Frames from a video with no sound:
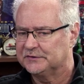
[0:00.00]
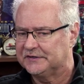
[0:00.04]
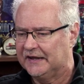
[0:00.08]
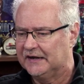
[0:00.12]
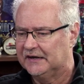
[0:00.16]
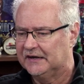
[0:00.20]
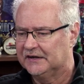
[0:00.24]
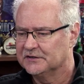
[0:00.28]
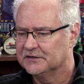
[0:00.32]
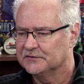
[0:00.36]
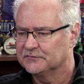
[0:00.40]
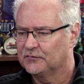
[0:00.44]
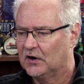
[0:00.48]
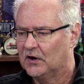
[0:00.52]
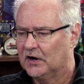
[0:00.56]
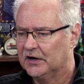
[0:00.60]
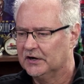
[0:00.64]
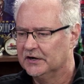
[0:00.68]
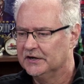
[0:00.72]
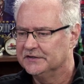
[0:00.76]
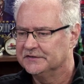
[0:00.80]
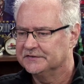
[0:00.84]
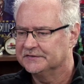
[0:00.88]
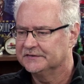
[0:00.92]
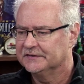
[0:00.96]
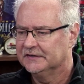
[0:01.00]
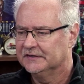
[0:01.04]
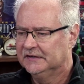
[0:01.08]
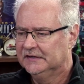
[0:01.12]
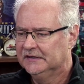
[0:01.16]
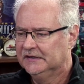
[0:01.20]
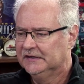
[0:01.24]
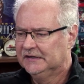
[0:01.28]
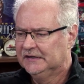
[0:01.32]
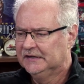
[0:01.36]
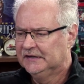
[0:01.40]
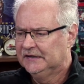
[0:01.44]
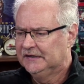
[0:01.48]
was headed as far as
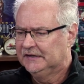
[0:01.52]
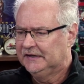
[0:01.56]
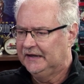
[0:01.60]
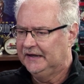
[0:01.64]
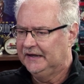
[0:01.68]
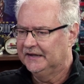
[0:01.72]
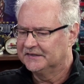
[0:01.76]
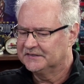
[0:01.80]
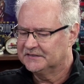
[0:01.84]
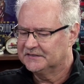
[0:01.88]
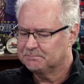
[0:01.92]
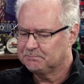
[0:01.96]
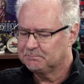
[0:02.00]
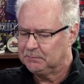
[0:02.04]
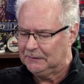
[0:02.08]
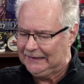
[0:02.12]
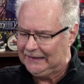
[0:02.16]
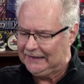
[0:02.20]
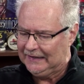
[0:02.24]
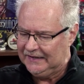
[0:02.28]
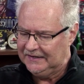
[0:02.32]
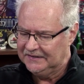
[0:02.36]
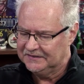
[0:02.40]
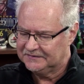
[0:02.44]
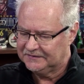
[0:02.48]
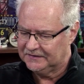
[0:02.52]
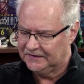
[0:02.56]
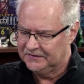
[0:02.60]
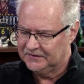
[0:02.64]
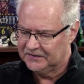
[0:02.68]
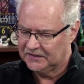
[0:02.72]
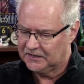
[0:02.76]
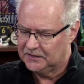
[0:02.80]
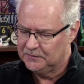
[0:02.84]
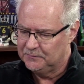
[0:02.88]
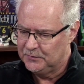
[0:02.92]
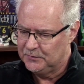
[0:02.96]
its place in the